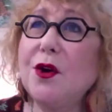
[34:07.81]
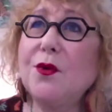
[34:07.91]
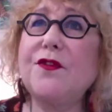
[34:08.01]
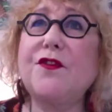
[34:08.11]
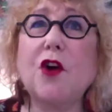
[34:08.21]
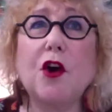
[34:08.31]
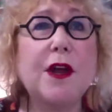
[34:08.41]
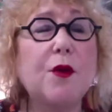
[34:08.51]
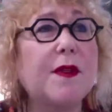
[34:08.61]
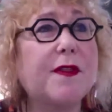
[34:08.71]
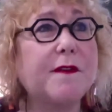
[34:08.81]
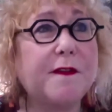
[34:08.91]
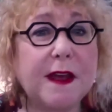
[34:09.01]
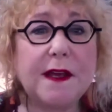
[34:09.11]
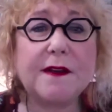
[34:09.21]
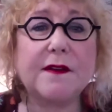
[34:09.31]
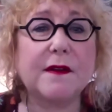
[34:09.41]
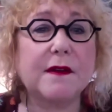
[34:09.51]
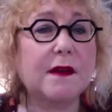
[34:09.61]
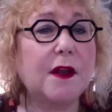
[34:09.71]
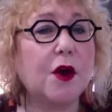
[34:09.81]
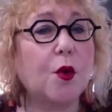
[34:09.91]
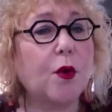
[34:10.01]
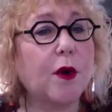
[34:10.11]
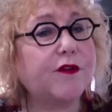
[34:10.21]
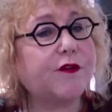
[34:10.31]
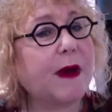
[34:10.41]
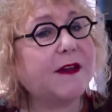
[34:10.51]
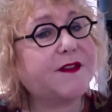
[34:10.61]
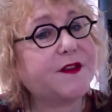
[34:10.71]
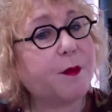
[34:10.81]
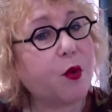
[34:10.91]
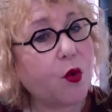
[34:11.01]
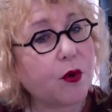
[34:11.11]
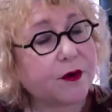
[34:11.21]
starting with the feet, where's my support?